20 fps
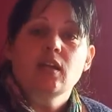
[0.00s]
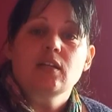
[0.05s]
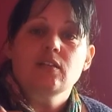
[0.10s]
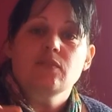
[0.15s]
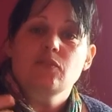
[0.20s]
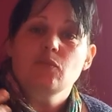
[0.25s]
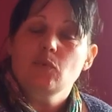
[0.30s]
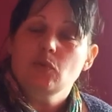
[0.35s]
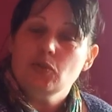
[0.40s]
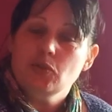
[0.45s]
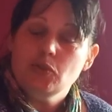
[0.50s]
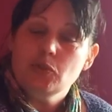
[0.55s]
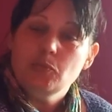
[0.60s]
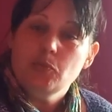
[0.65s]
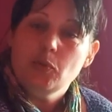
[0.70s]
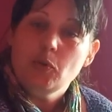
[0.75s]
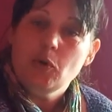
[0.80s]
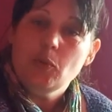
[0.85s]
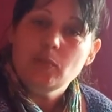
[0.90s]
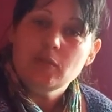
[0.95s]
If you want to
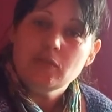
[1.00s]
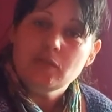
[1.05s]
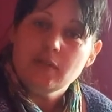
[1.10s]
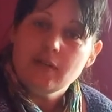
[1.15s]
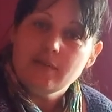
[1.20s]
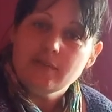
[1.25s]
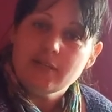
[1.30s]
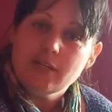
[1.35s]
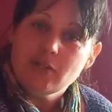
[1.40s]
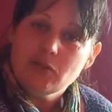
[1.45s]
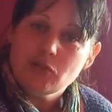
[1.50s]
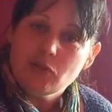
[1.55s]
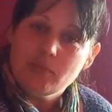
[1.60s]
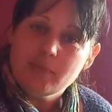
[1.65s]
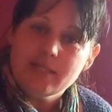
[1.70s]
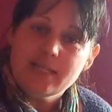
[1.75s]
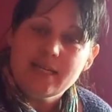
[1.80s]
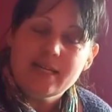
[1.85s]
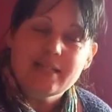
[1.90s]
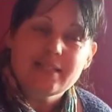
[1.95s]
support me so I don't have to get a job
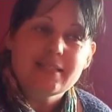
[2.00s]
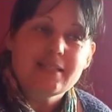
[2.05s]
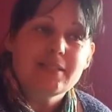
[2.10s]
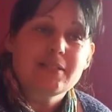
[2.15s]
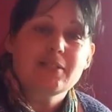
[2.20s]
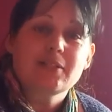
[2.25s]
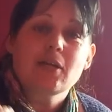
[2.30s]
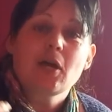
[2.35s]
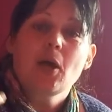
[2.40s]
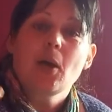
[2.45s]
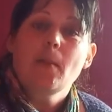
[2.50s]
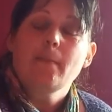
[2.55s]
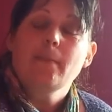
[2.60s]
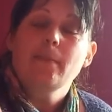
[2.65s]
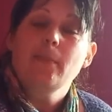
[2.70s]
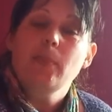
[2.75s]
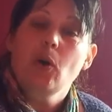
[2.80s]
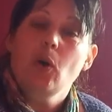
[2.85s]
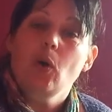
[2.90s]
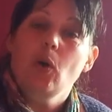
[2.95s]
at Iceland.
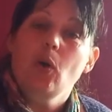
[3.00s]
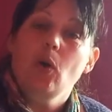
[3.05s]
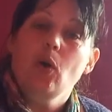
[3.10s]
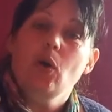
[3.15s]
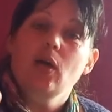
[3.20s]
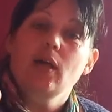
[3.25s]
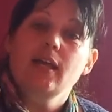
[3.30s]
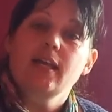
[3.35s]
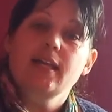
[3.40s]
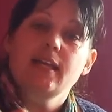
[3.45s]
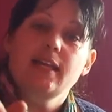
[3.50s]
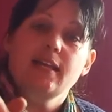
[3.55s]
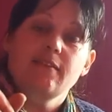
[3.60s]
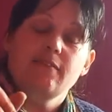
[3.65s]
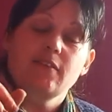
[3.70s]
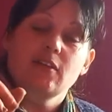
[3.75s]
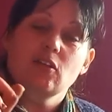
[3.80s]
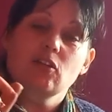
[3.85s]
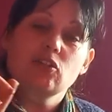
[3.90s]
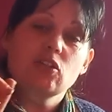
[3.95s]
But
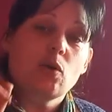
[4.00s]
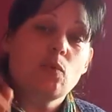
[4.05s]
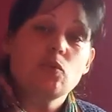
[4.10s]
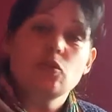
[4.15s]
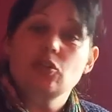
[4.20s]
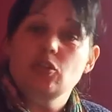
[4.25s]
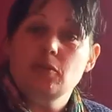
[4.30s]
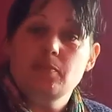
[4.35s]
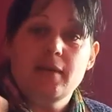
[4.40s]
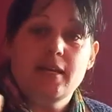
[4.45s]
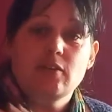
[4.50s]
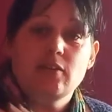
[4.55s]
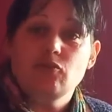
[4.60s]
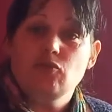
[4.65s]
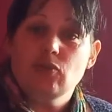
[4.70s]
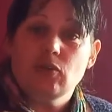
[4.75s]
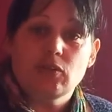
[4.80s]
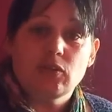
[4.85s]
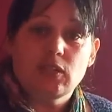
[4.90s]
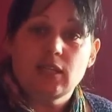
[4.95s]
if you don't want to do the
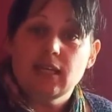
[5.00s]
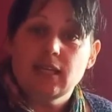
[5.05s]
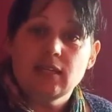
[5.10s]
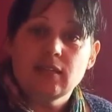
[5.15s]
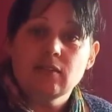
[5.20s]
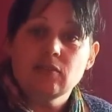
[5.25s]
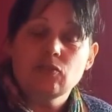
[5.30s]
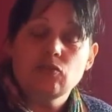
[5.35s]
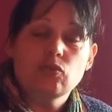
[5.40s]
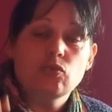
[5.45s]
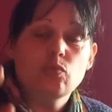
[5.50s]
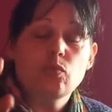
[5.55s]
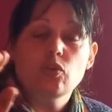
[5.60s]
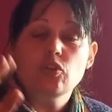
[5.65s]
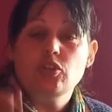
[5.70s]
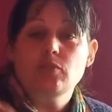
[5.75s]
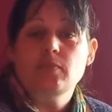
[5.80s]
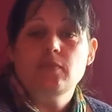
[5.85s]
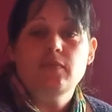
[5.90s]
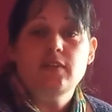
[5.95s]
Patreon thing, just
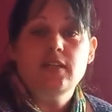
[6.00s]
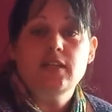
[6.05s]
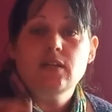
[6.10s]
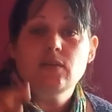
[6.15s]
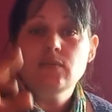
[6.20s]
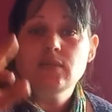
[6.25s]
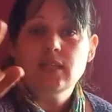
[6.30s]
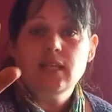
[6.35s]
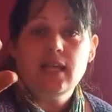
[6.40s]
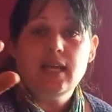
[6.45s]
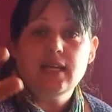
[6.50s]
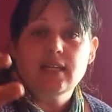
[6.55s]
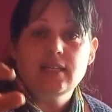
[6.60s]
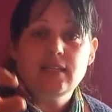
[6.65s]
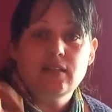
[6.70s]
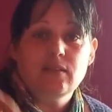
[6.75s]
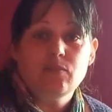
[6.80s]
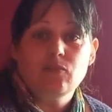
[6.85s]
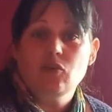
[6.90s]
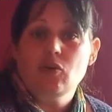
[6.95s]
watching my videos and
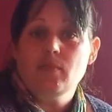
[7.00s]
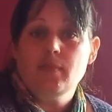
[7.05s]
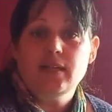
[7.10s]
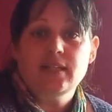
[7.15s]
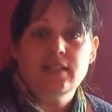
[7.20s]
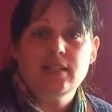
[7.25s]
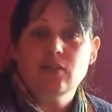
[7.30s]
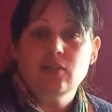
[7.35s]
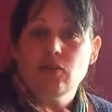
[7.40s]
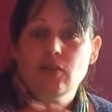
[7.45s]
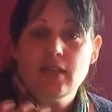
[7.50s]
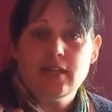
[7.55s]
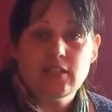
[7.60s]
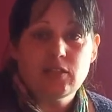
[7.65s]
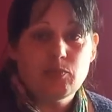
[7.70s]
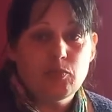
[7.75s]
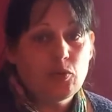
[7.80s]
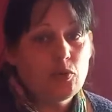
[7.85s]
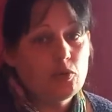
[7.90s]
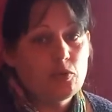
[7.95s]
liking them, commenting, all that
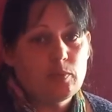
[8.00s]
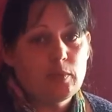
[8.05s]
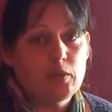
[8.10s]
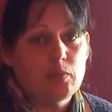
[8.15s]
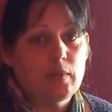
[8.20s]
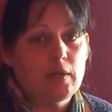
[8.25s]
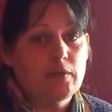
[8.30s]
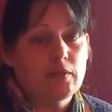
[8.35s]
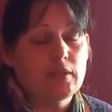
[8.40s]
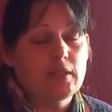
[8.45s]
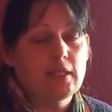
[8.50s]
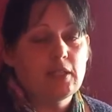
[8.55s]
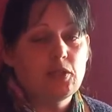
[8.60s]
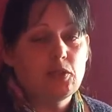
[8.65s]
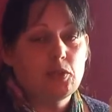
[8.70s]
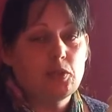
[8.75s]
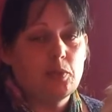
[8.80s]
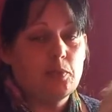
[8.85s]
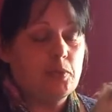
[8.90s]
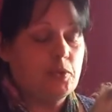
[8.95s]
supports me as well. So thank
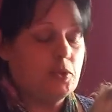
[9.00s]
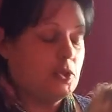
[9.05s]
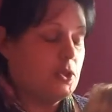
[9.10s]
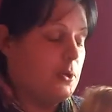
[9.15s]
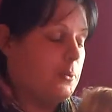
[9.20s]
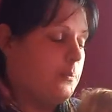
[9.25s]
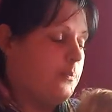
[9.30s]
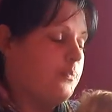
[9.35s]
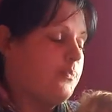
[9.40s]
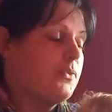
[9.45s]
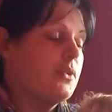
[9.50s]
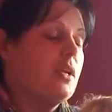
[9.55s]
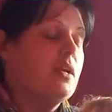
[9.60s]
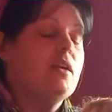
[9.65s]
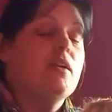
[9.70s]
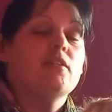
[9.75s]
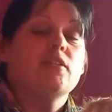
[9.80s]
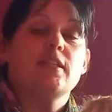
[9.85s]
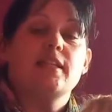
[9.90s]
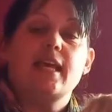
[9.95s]
you so much.
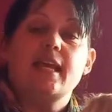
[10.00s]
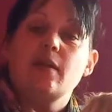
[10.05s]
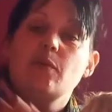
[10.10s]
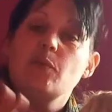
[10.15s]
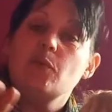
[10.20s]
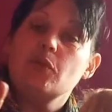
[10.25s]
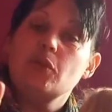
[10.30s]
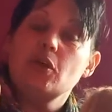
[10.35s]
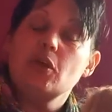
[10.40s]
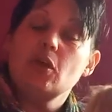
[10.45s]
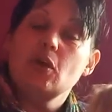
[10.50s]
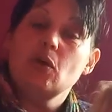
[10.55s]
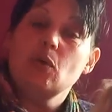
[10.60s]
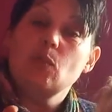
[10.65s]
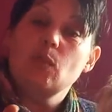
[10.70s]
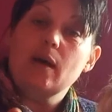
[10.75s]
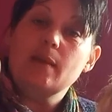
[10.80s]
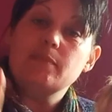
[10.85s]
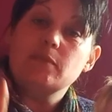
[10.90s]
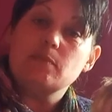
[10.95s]
So they were the
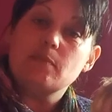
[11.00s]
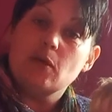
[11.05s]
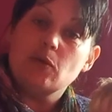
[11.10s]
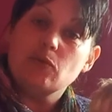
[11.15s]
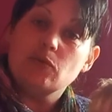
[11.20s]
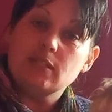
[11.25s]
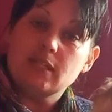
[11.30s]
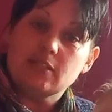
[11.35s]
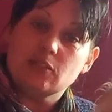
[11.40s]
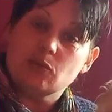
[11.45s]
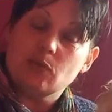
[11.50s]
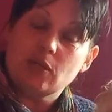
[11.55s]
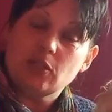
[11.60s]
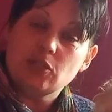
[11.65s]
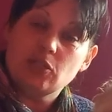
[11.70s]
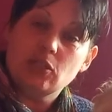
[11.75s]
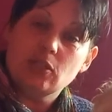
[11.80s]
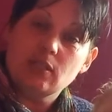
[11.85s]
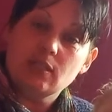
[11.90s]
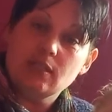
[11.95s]
web's most asked
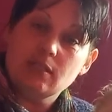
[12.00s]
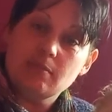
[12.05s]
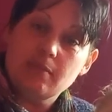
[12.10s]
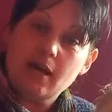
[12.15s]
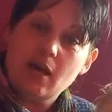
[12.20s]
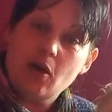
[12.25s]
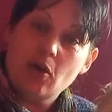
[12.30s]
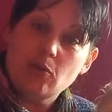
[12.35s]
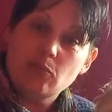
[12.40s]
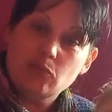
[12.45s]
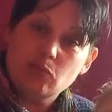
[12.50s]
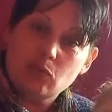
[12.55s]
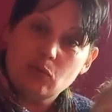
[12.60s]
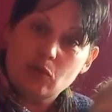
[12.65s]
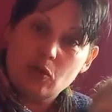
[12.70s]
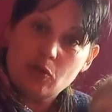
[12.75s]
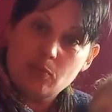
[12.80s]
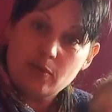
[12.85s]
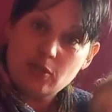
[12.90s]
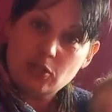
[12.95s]
questions about homeschooling
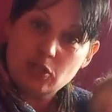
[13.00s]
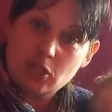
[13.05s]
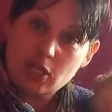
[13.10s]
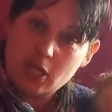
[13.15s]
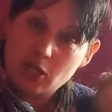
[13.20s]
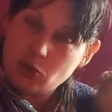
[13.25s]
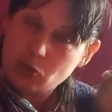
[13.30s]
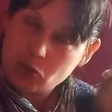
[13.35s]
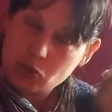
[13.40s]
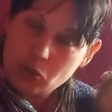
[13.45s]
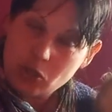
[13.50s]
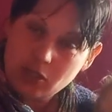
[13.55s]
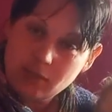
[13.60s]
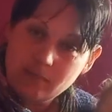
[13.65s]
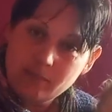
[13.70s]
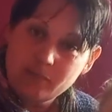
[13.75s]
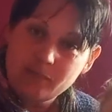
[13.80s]
and home education.